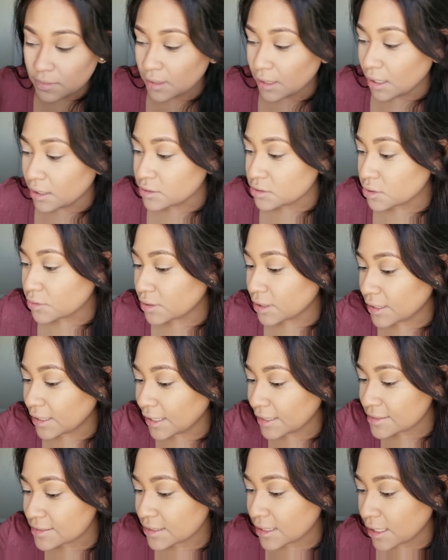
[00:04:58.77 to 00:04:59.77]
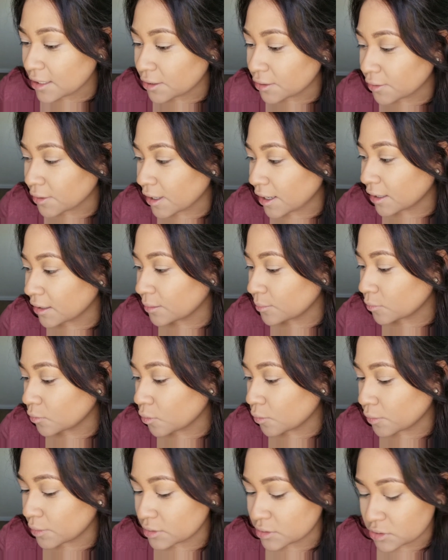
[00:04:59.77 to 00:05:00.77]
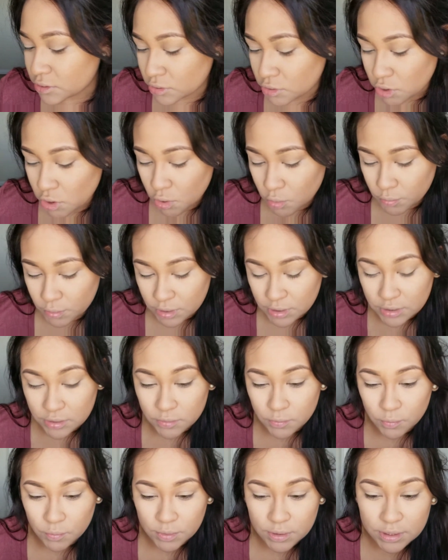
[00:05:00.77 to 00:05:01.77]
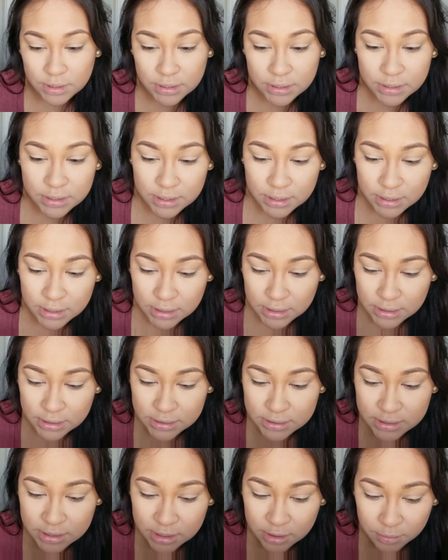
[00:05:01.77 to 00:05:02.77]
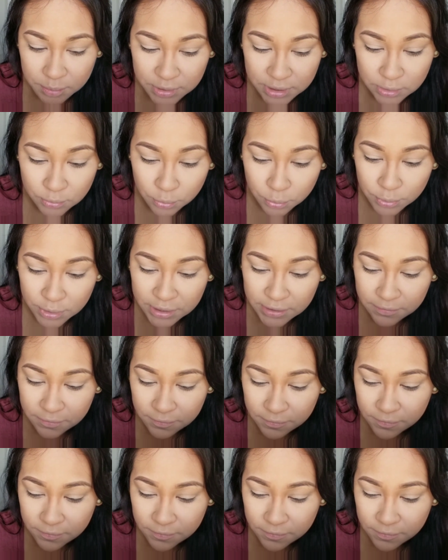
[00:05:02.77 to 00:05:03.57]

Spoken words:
And so the next color I am going to go in with is going to be Riff.